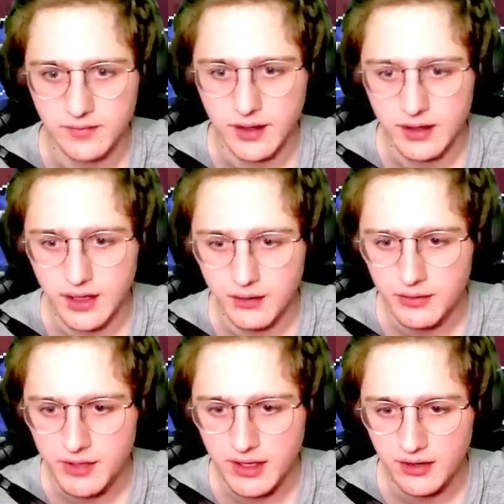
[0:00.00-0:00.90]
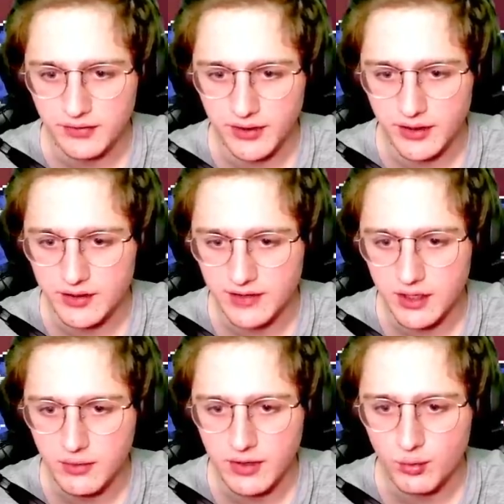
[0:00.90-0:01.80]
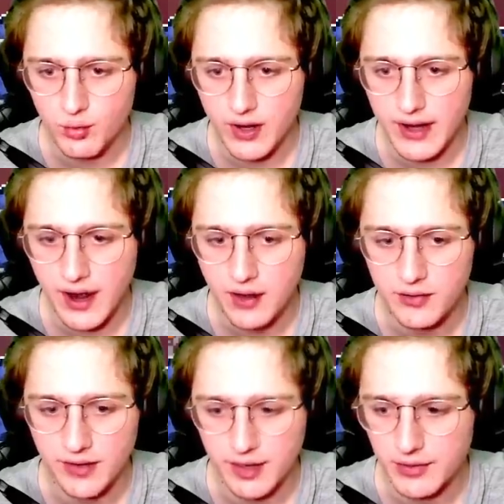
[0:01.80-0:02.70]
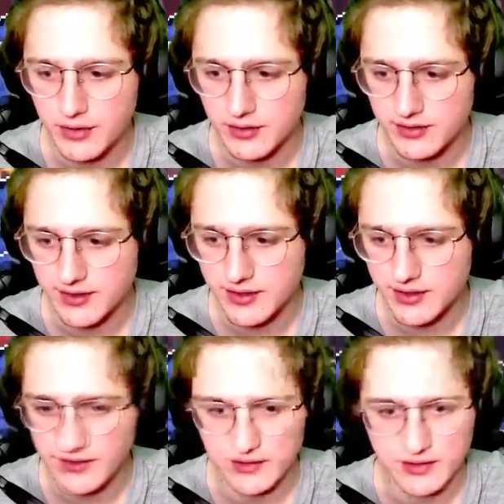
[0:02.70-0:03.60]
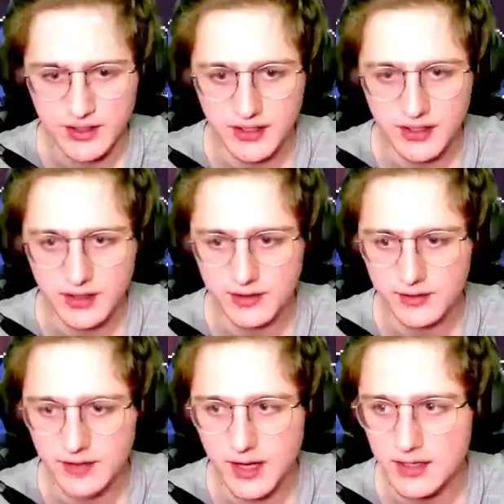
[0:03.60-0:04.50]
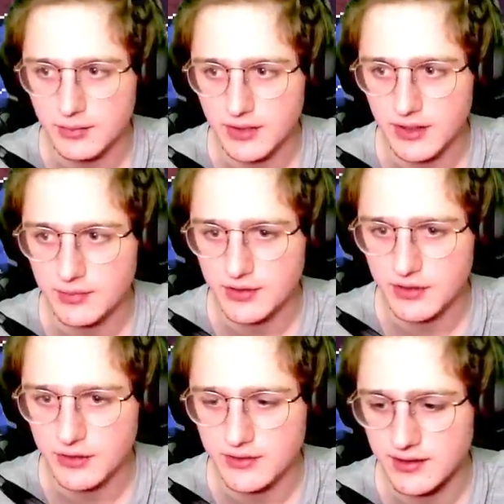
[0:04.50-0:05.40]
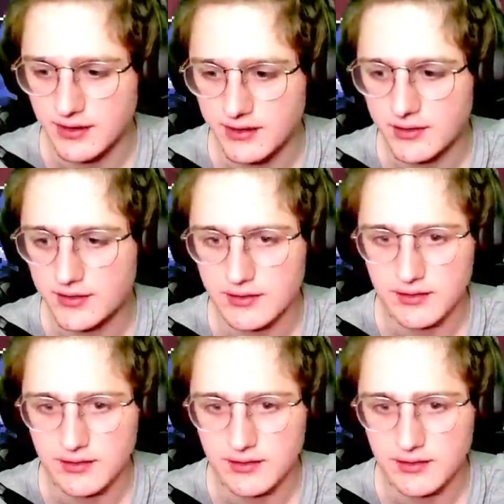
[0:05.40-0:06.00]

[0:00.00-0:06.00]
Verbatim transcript: Okay, I want to be careful here because I don't want to run out of ammo because then this uh, item becomes useless.